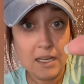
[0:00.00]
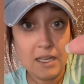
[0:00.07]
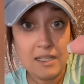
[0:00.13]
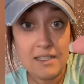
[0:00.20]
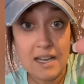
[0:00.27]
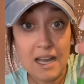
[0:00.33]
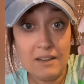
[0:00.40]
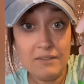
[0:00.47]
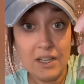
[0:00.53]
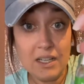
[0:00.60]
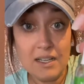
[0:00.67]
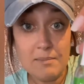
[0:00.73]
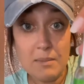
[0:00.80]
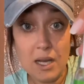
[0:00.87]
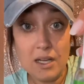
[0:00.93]
Not very
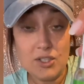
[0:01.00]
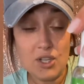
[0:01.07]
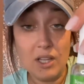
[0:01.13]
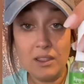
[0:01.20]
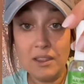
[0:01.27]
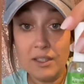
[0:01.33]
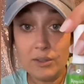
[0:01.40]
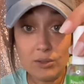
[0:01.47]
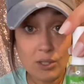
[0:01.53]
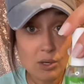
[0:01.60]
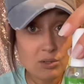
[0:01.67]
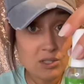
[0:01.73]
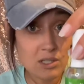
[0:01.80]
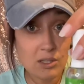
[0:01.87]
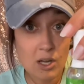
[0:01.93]
much. Little goes
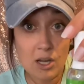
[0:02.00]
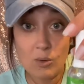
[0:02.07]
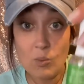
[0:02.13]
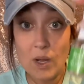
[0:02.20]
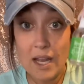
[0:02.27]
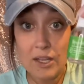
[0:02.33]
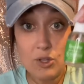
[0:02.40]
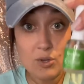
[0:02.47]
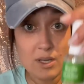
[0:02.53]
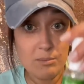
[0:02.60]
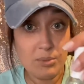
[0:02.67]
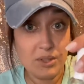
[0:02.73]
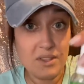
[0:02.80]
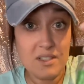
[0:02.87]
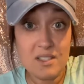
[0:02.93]
a long way. You can
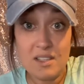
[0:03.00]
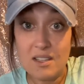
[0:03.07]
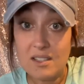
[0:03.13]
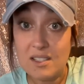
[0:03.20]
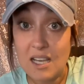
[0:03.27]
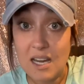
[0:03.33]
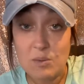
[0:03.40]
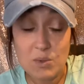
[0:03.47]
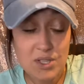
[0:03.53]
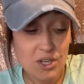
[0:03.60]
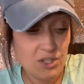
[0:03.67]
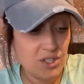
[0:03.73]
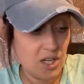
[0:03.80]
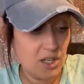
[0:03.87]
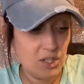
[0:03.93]
put this to the side when you're
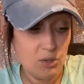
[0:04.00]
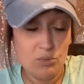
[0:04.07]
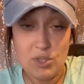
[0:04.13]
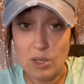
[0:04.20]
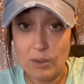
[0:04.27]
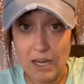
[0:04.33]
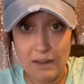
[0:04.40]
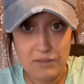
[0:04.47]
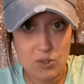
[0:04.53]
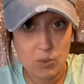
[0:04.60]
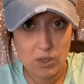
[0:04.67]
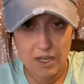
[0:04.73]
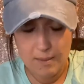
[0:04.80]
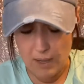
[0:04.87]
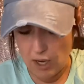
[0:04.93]
done. You don't have to
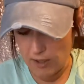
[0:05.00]
worry about it.